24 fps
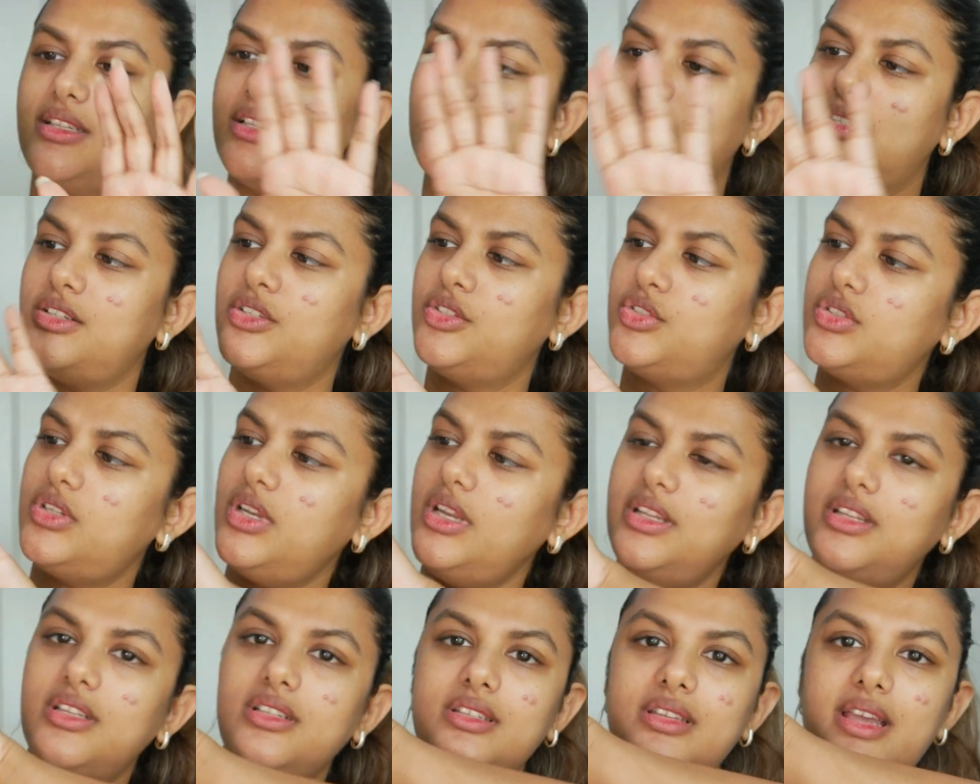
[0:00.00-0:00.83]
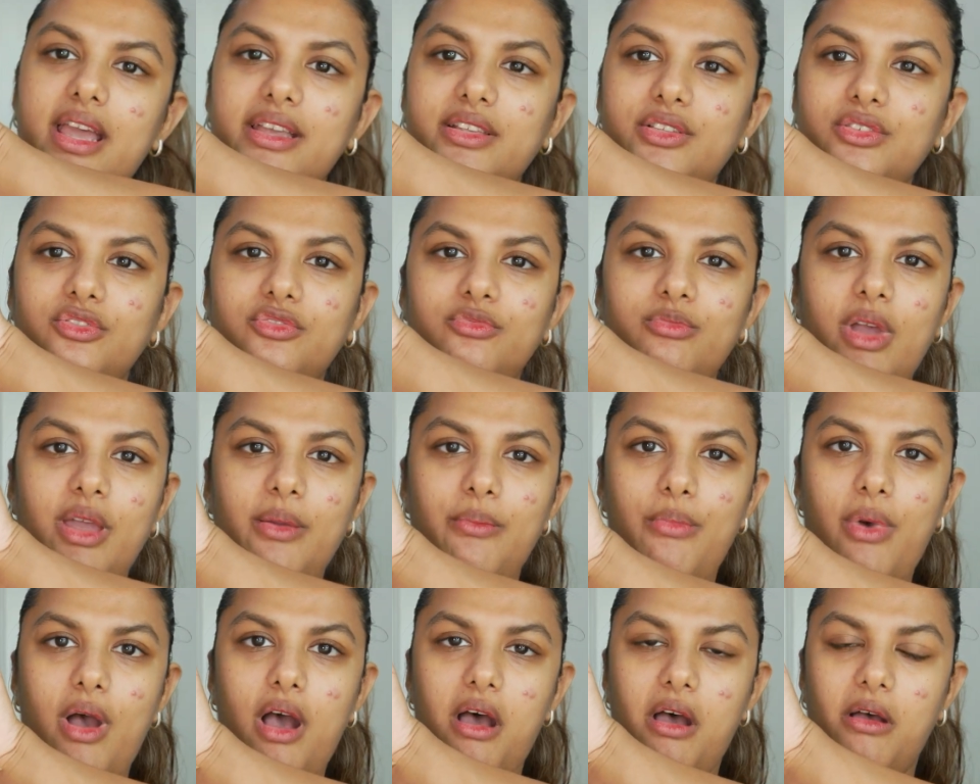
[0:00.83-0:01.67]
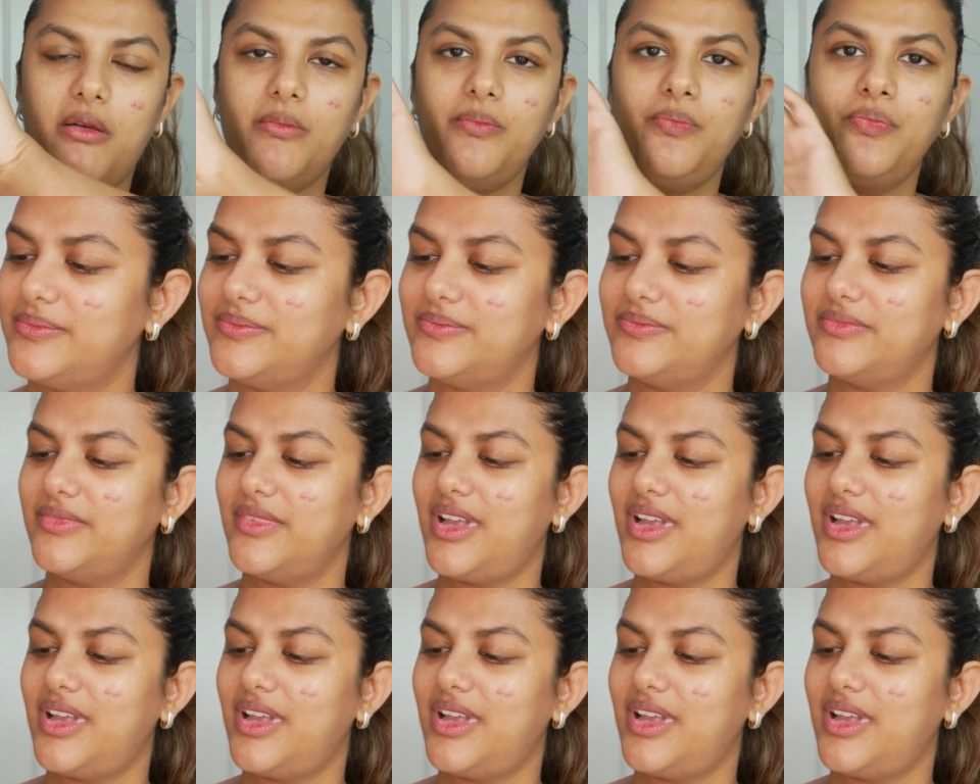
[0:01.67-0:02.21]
It's literally the size of my palm.